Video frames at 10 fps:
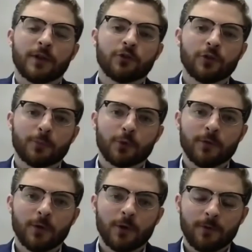the initial
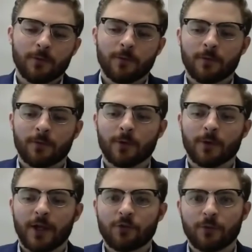approval for
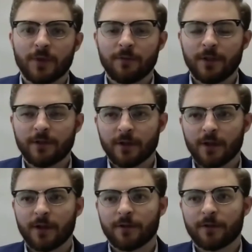an H one B
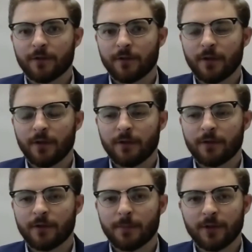visa is,
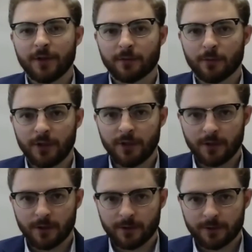is typically three
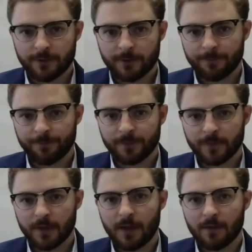years,
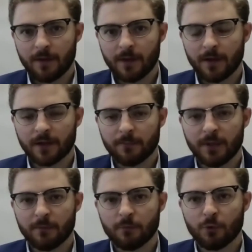and then it can
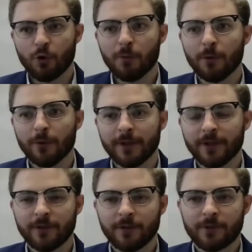be renewable
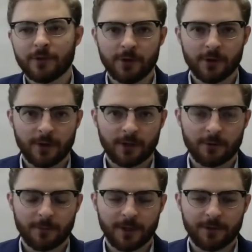in two-year
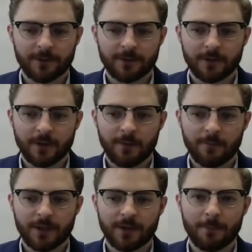increments. Uh,
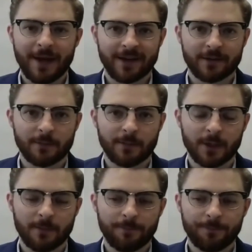but the
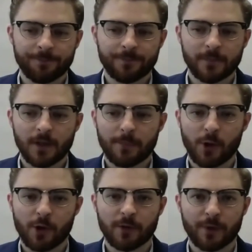maximum
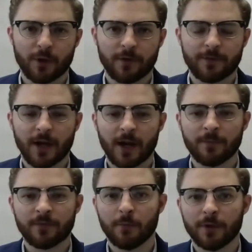per period of
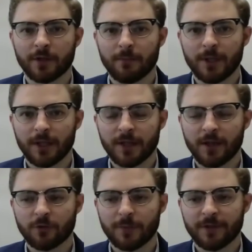time someone can be in
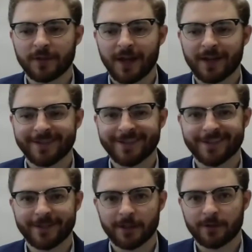H one B status
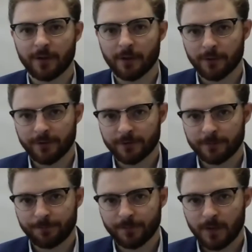is six years,